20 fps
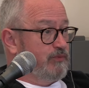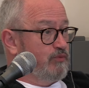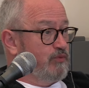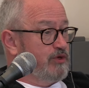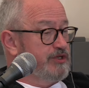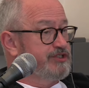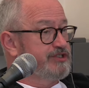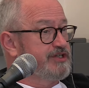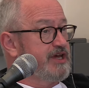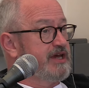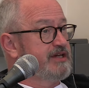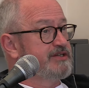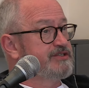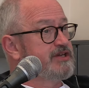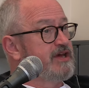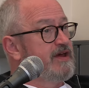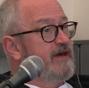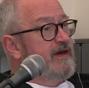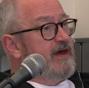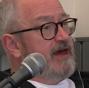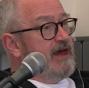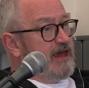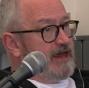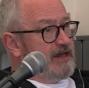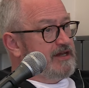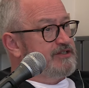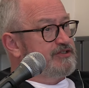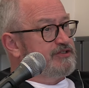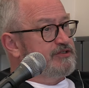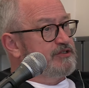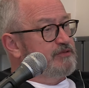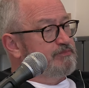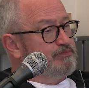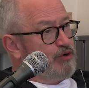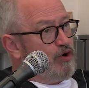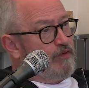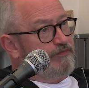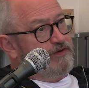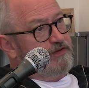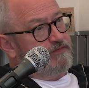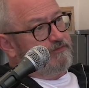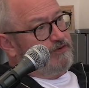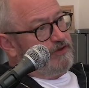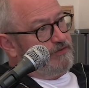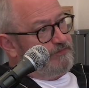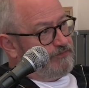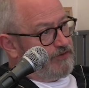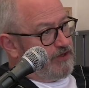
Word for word: which says is profit for the